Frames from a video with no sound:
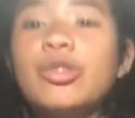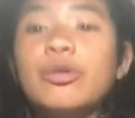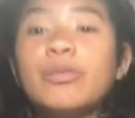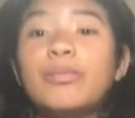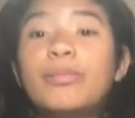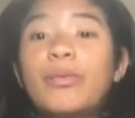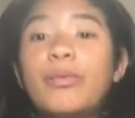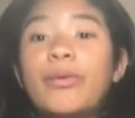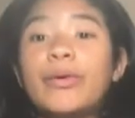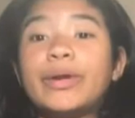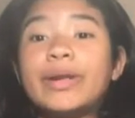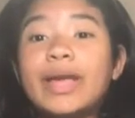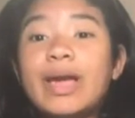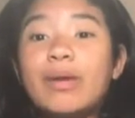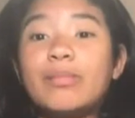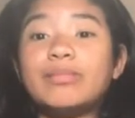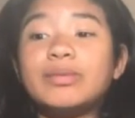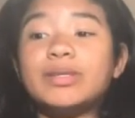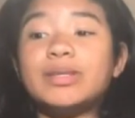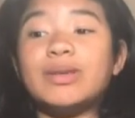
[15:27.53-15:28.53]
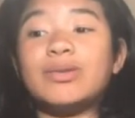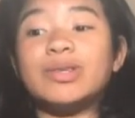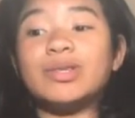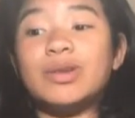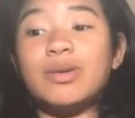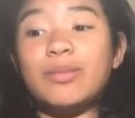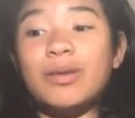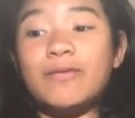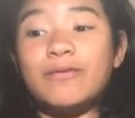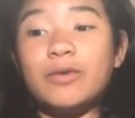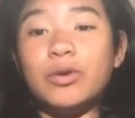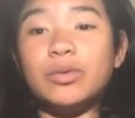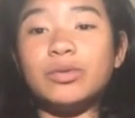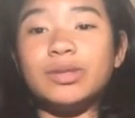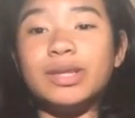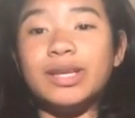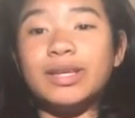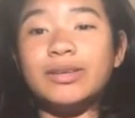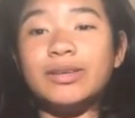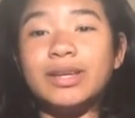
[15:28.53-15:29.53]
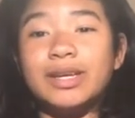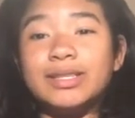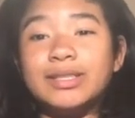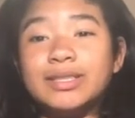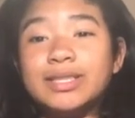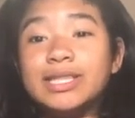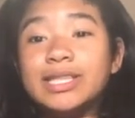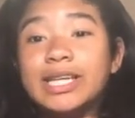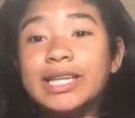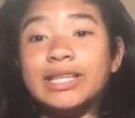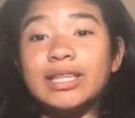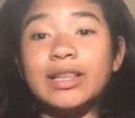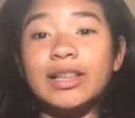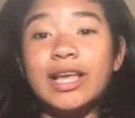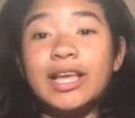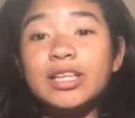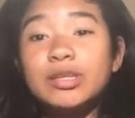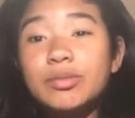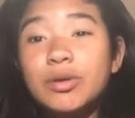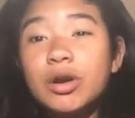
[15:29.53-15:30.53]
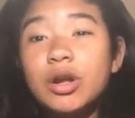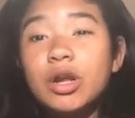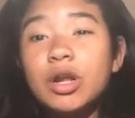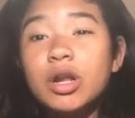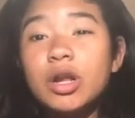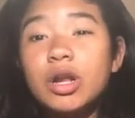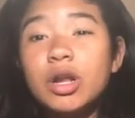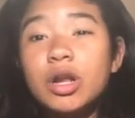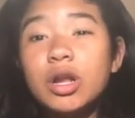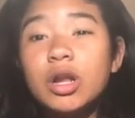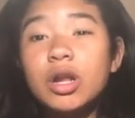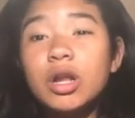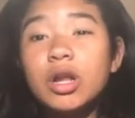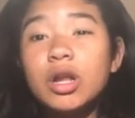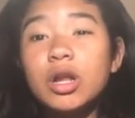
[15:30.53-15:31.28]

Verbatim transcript: was all the boring apps that was on my phone that you guys seen at the last part.